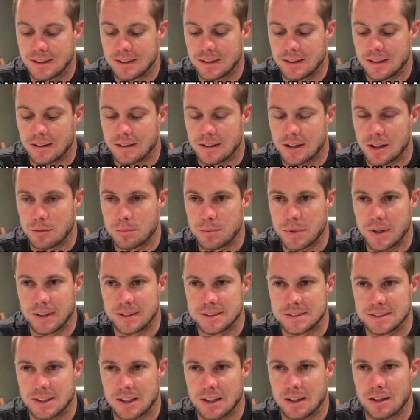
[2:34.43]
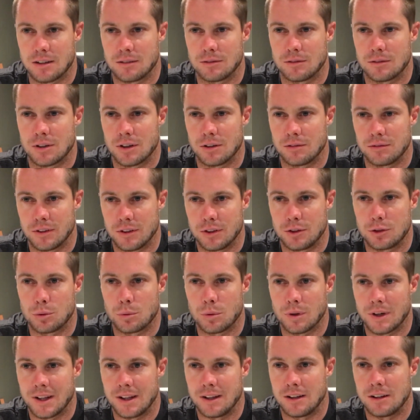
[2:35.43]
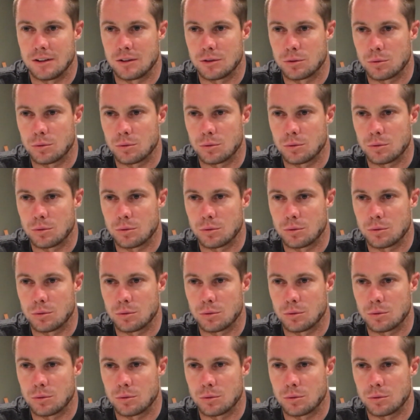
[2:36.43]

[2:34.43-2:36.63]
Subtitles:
And that pays down roughly $20,000 to